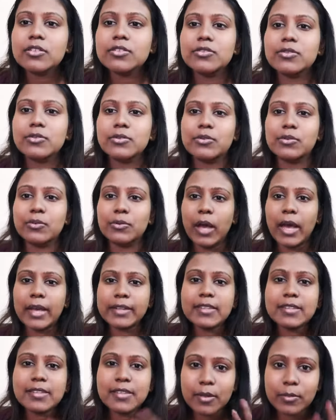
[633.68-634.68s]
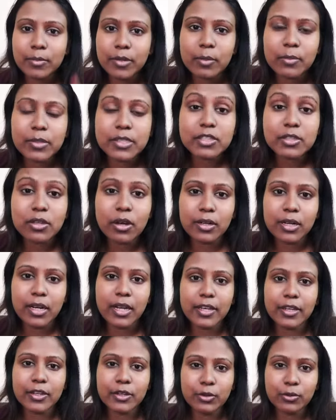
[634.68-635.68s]
So at the same time, it's not
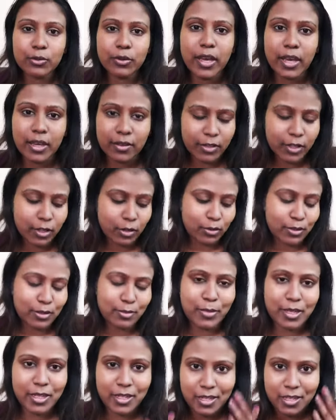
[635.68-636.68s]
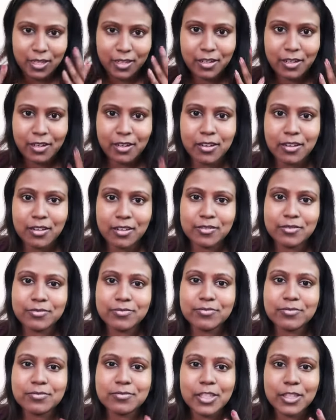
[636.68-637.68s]
like too heavy on my uh,
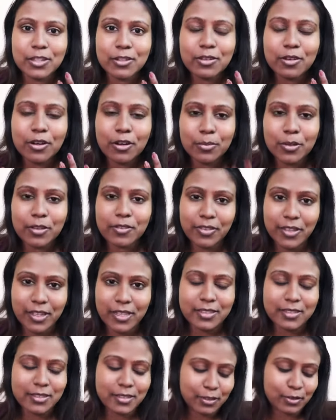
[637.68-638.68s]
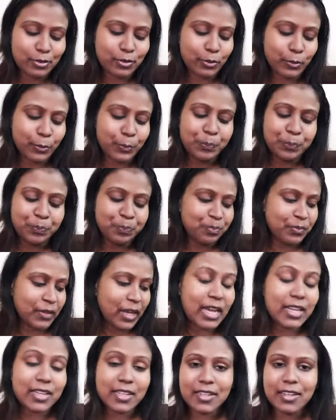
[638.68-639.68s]
you know, on my face. So
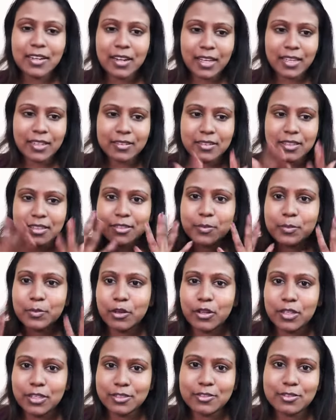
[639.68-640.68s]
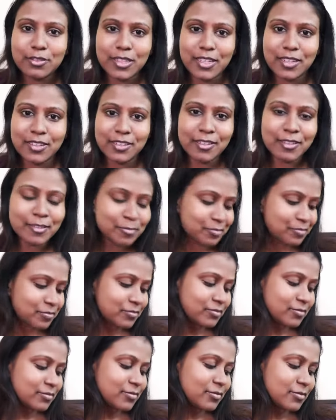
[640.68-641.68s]
I really like these products together.
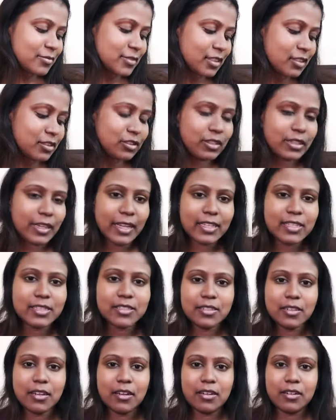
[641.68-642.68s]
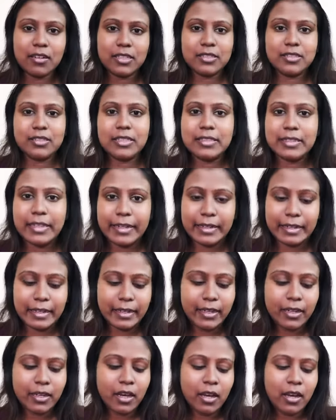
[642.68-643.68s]
So next uh, is the
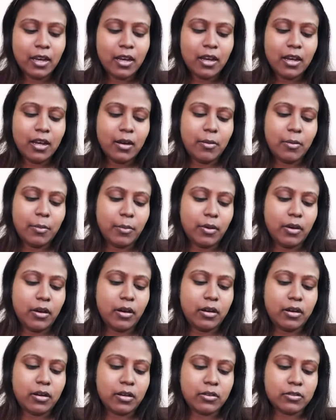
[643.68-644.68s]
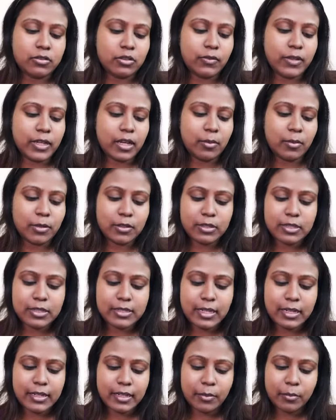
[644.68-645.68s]
setting. Uh, so we're coming to the
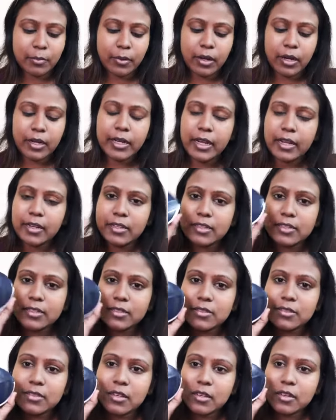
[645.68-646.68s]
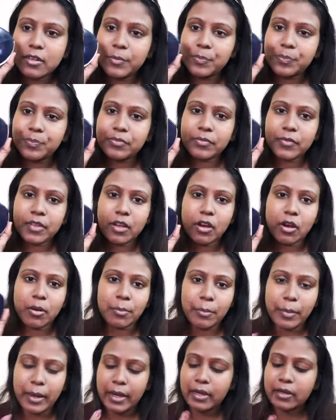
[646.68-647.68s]
setting part, and this is the
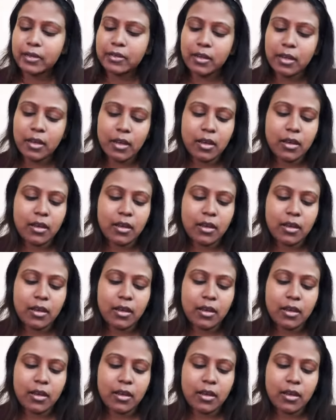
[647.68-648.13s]
compact.